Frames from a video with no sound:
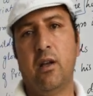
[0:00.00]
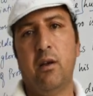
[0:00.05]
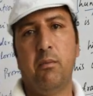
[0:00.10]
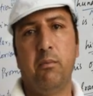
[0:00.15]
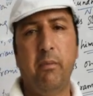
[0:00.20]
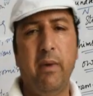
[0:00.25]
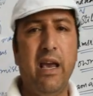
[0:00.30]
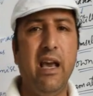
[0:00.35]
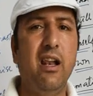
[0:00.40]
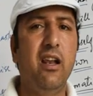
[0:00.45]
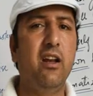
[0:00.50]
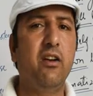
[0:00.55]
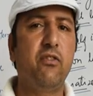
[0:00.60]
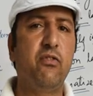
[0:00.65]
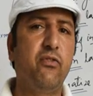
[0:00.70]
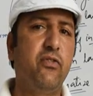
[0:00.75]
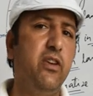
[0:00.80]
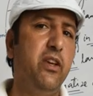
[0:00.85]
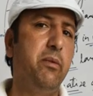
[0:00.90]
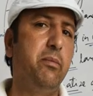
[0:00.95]
male
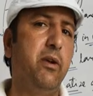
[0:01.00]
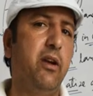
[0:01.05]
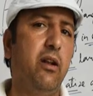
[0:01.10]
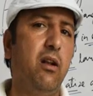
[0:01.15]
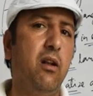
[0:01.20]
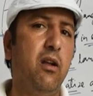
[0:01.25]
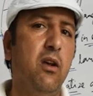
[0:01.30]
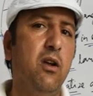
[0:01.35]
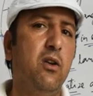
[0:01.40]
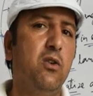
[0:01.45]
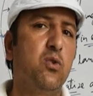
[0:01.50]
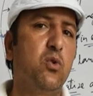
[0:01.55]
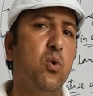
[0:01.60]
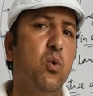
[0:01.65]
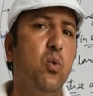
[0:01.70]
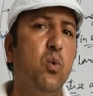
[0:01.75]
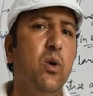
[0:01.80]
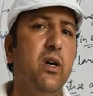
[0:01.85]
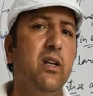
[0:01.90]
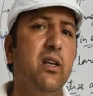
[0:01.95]
and female.
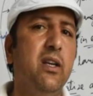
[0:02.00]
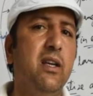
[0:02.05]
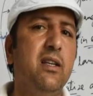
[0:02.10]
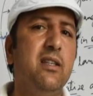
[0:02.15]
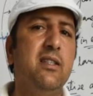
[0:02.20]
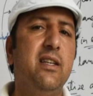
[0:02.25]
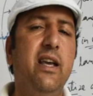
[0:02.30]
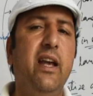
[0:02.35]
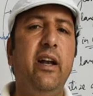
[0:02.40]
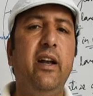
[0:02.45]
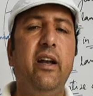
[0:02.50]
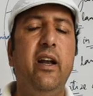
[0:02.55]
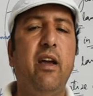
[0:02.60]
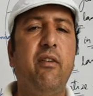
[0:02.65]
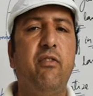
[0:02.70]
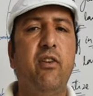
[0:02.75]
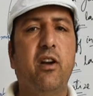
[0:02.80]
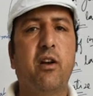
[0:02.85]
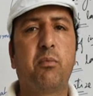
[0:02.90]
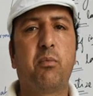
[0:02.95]
So 1 is
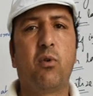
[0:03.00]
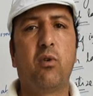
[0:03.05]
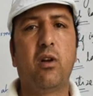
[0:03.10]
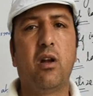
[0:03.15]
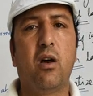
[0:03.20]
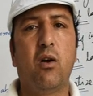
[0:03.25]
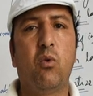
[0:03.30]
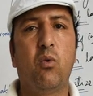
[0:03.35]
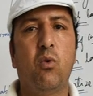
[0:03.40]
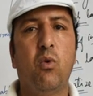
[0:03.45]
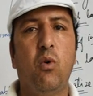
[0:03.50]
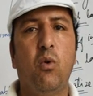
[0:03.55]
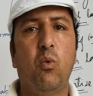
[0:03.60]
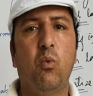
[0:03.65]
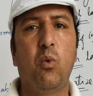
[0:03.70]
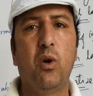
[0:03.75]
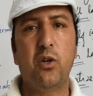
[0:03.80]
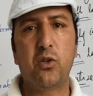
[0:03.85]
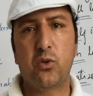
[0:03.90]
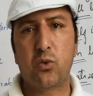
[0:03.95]
indefinite
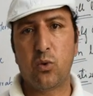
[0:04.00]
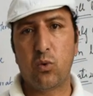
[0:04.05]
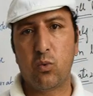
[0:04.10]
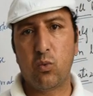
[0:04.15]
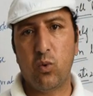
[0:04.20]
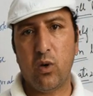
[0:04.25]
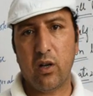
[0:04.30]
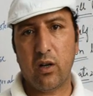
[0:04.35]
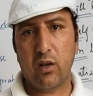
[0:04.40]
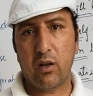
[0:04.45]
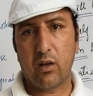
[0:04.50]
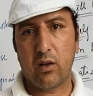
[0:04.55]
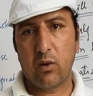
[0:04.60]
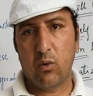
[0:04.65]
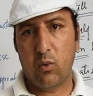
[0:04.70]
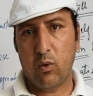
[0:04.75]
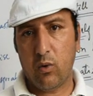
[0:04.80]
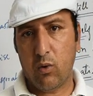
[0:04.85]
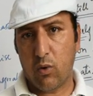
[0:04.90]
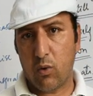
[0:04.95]
pronoun. One should
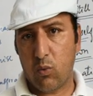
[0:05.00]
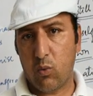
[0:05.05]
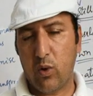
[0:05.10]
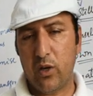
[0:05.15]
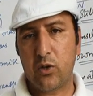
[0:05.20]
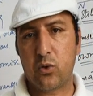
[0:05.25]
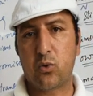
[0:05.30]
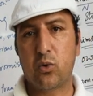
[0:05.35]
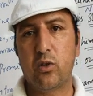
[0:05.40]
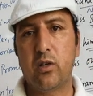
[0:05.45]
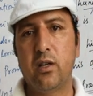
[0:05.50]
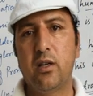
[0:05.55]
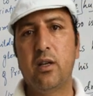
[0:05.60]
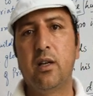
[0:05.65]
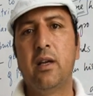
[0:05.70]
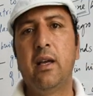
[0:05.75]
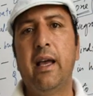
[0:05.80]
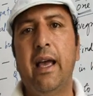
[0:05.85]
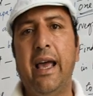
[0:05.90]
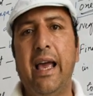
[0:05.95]
work or one
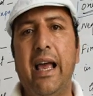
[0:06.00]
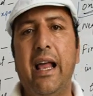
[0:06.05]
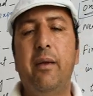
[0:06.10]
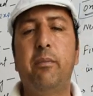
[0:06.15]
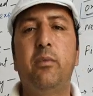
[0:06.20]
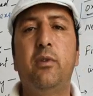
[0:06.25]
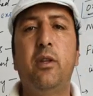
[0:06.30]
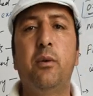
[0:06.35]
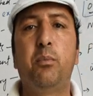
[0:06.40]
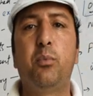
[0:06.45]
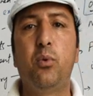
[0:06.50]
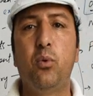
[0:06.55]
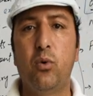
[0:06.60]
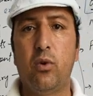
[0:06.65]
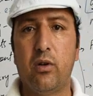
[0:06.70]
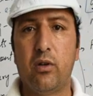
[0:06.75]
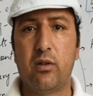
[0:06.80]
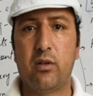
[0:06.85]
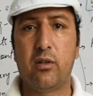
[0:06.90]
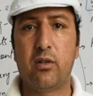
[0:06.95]
should help the
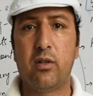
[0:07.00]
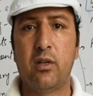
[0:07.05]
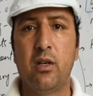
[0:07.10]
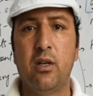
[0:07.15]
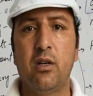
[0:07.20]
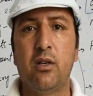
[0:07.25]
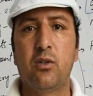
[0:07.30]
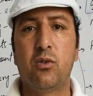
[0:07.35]
poor.